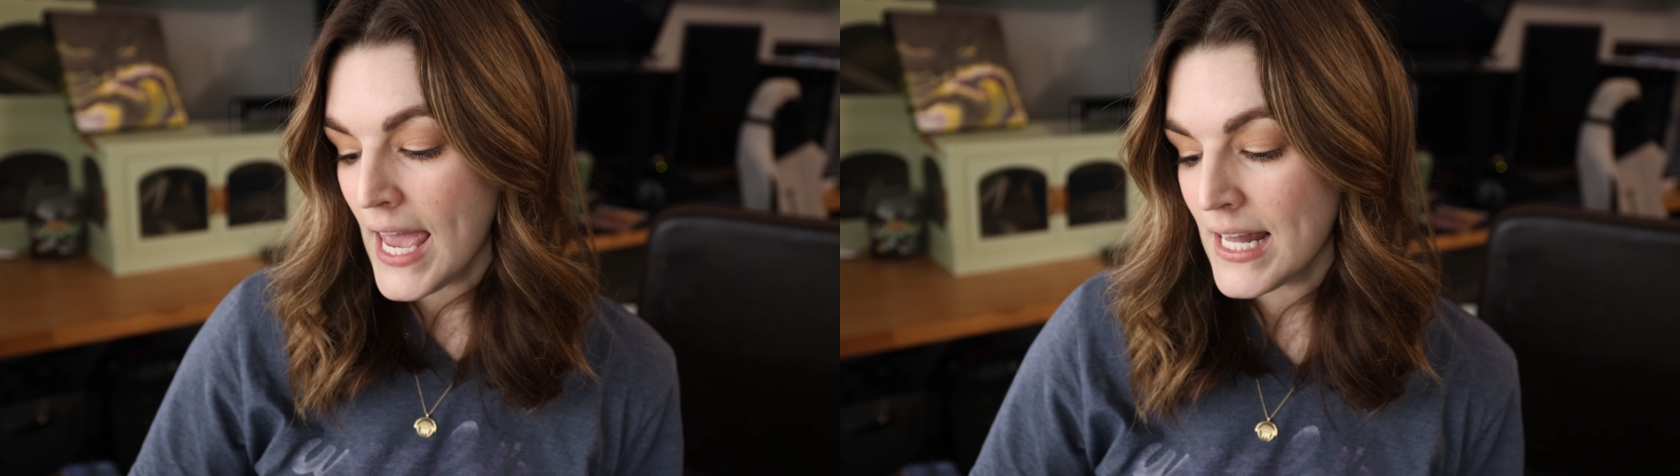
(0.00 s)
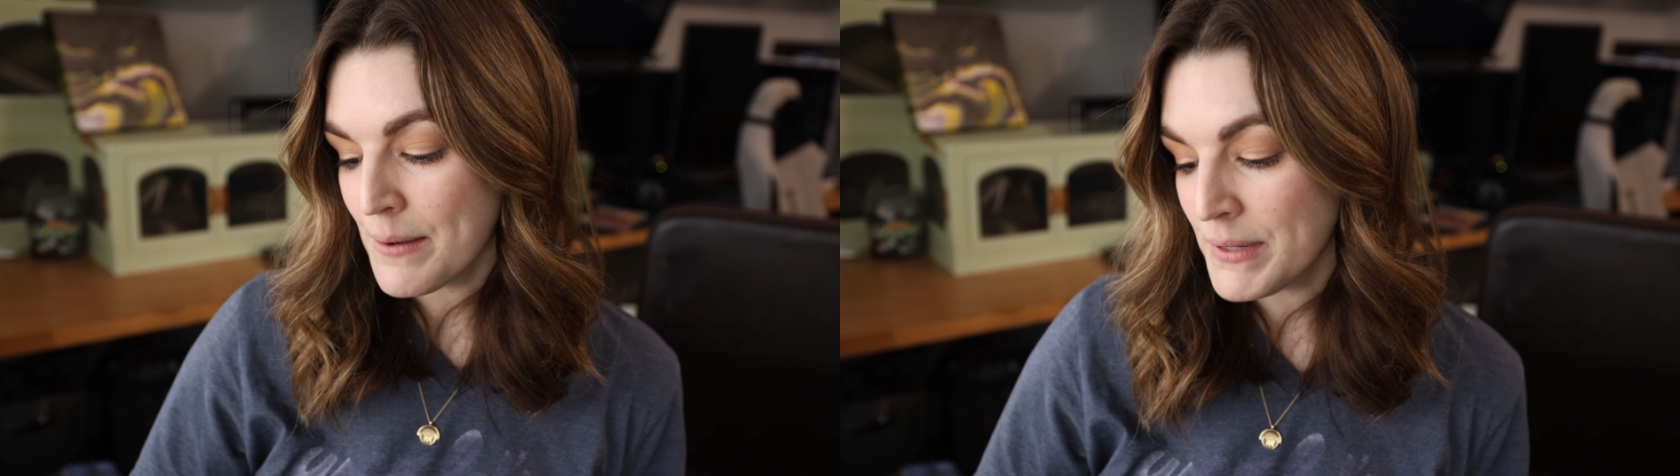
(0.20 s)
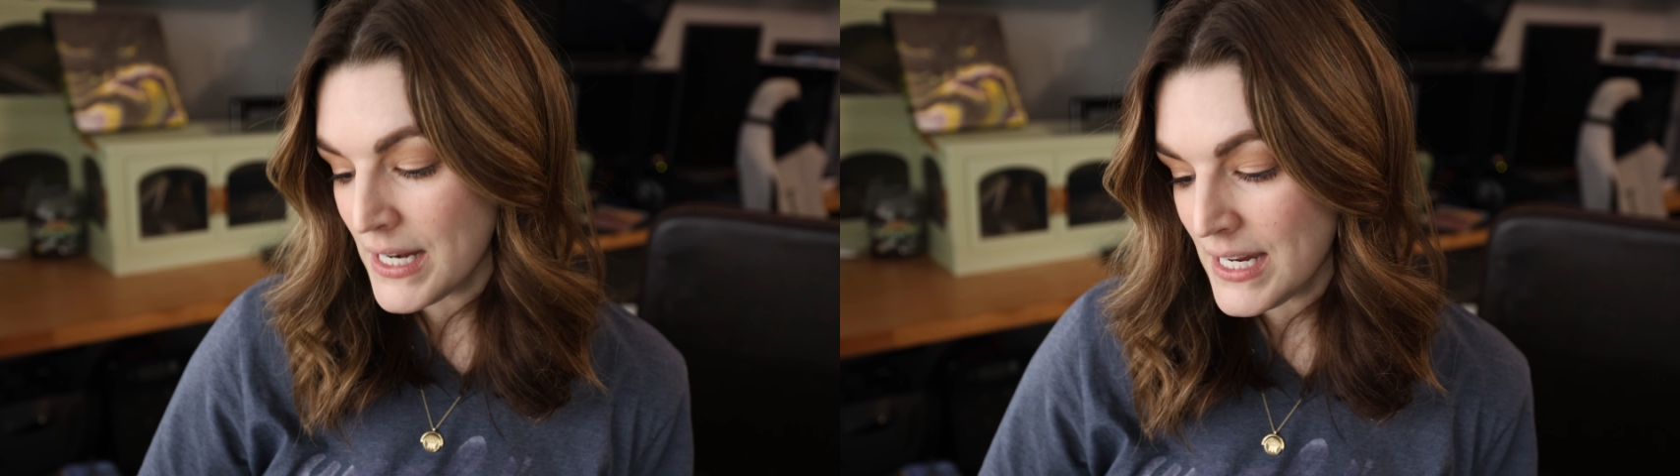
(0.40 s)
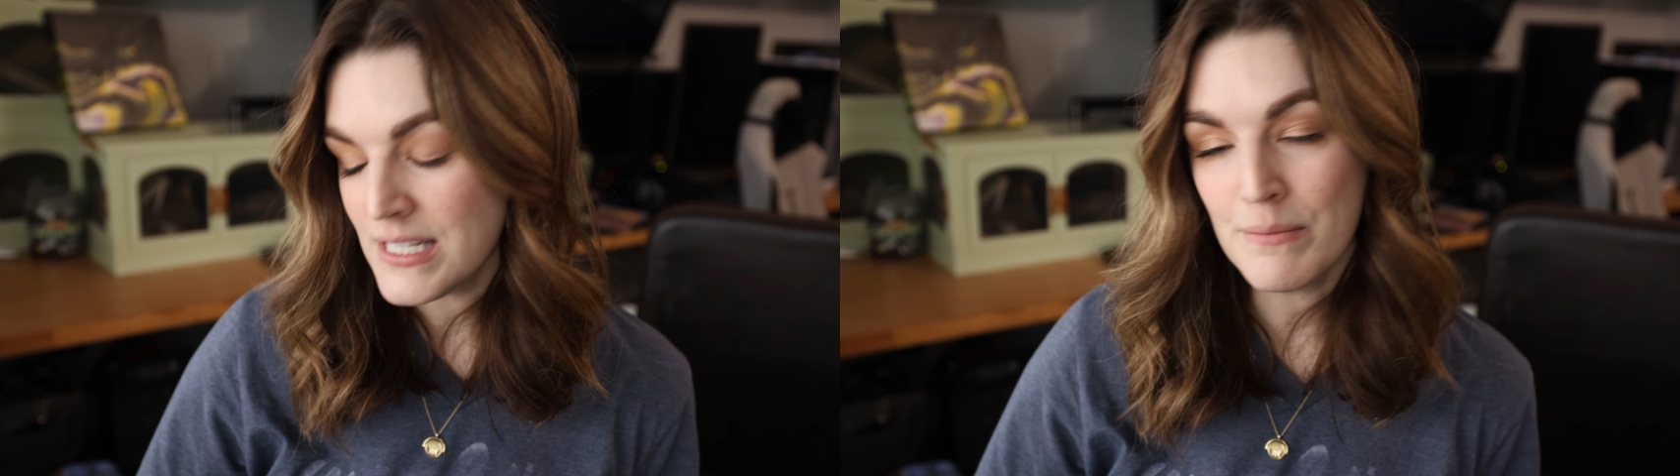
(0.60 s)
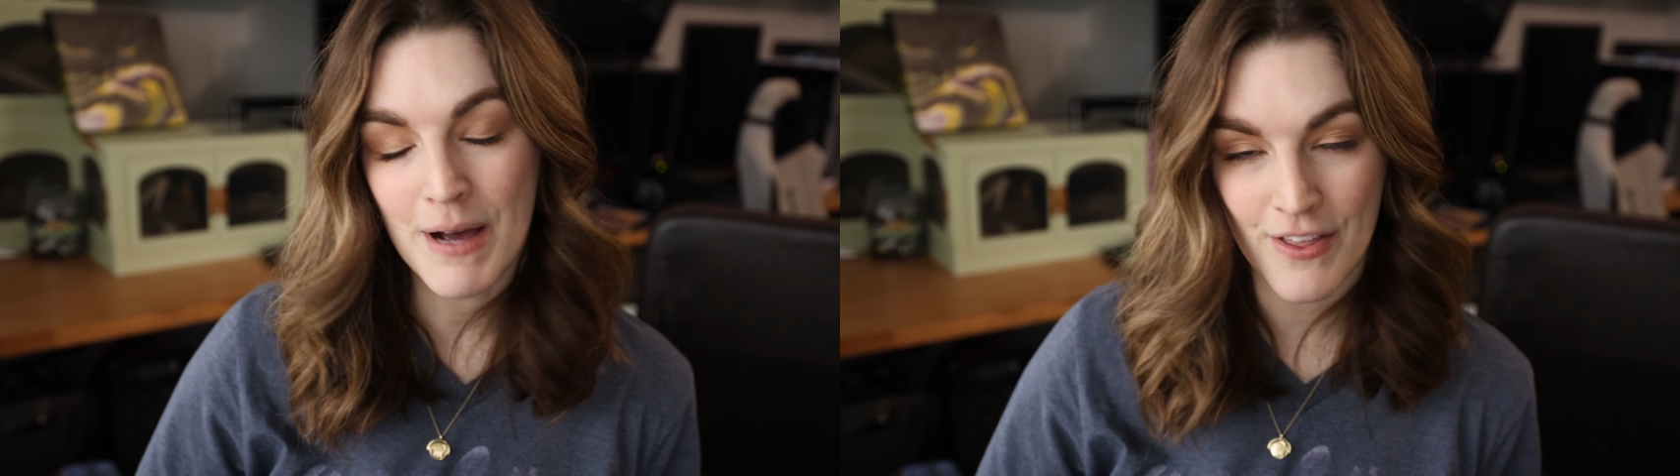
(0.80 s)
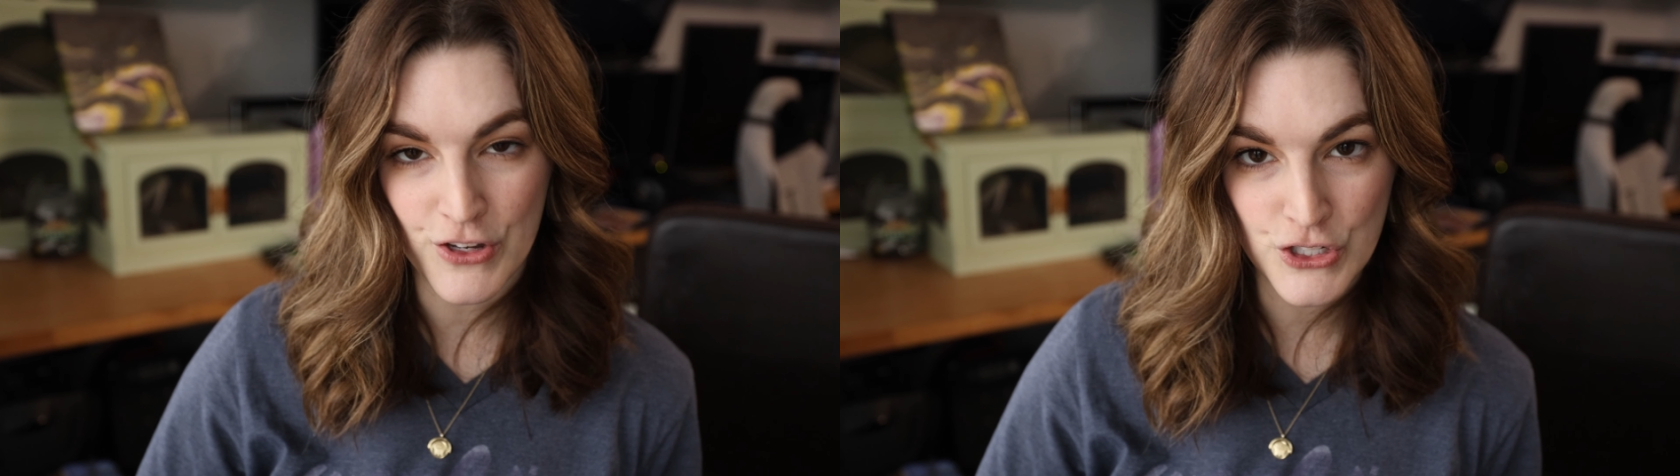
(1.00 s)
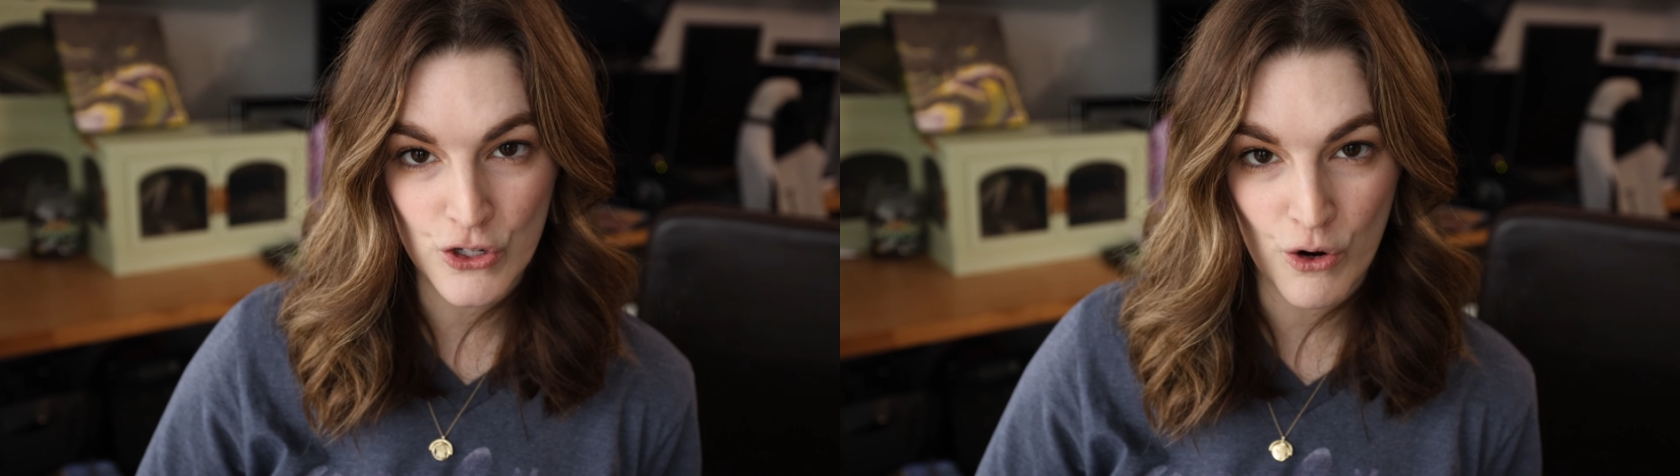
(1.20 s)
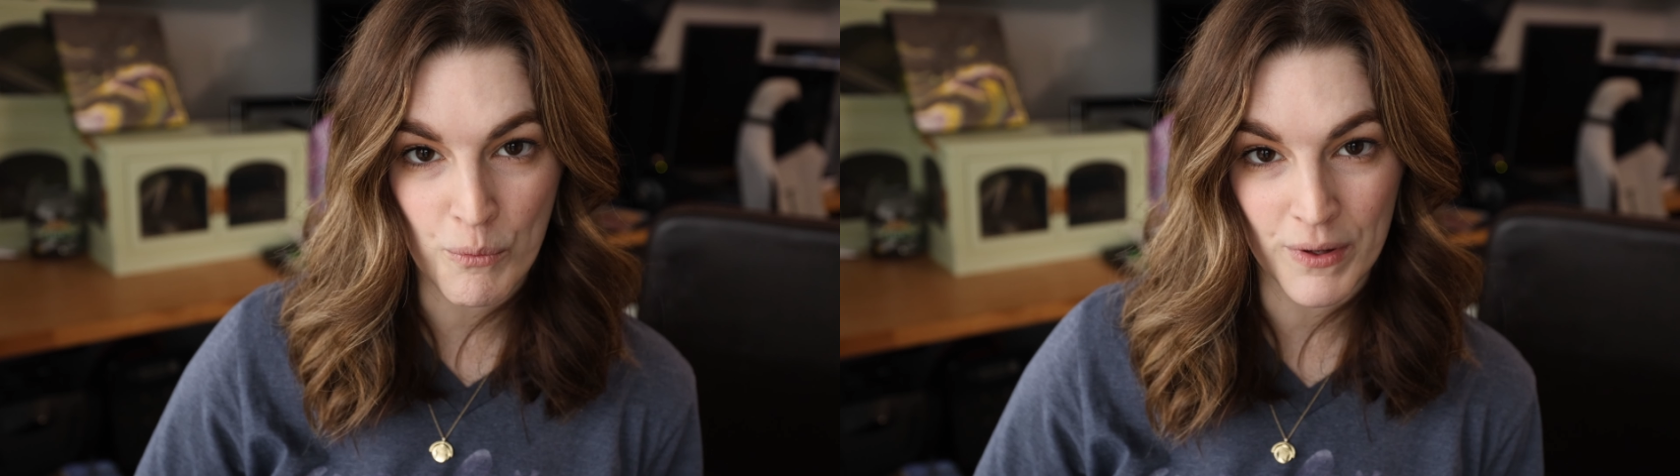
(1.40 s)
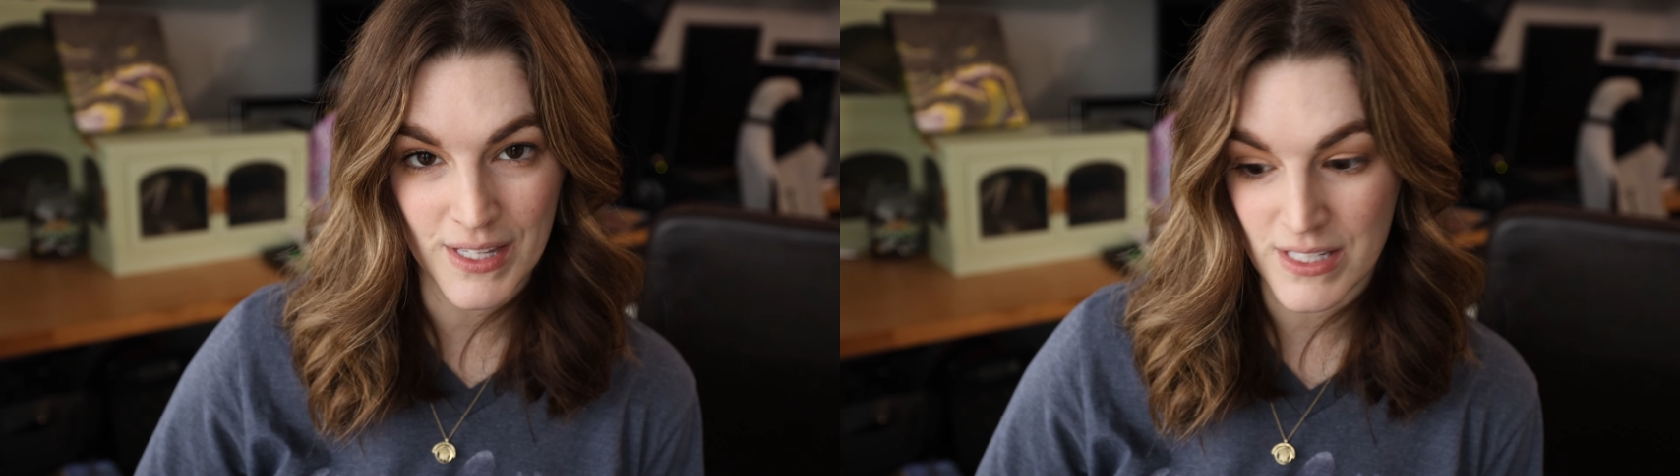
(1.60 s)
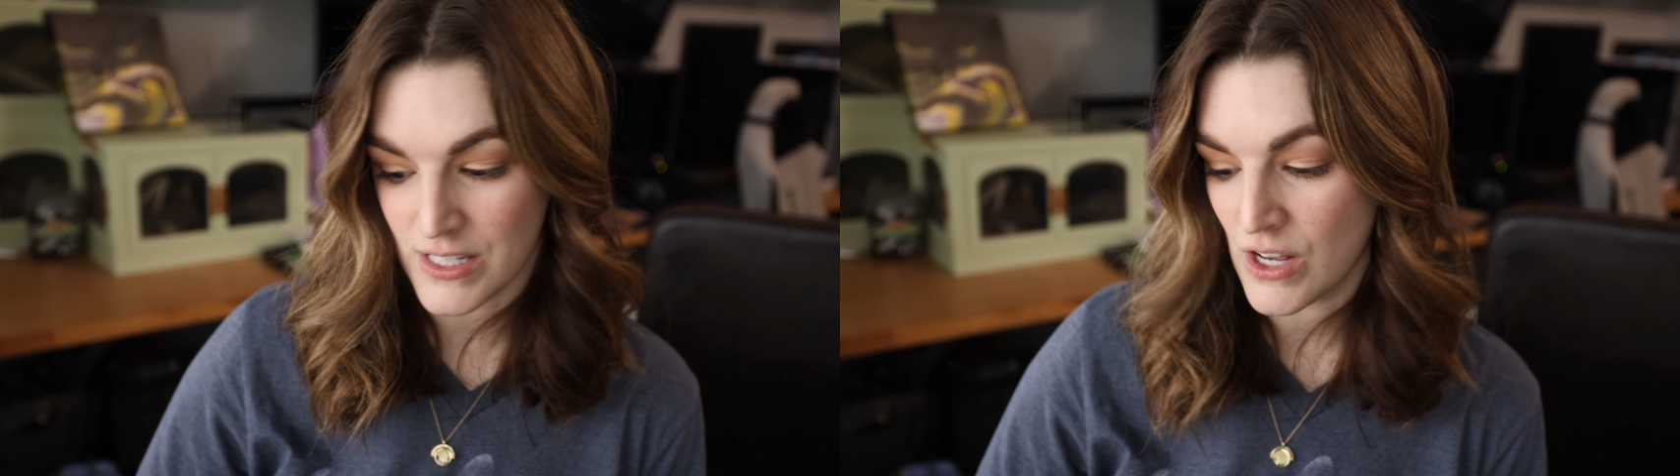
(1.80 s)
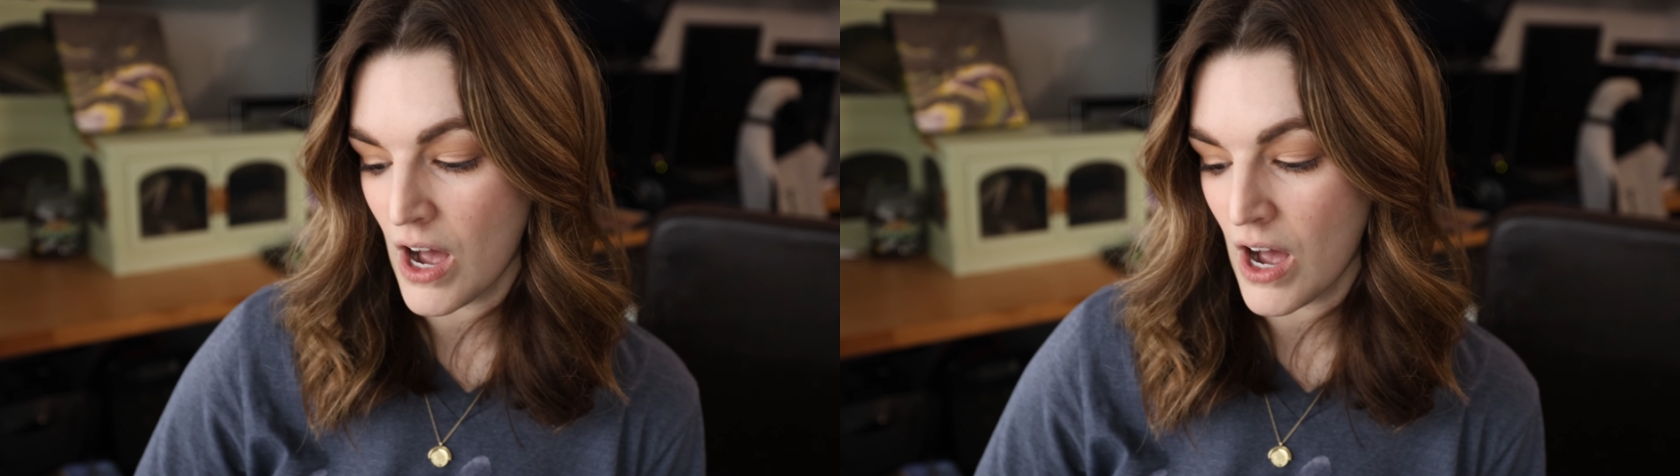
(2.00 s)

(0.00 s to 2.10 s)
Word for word: and I'm gonna need to buy the tube when this is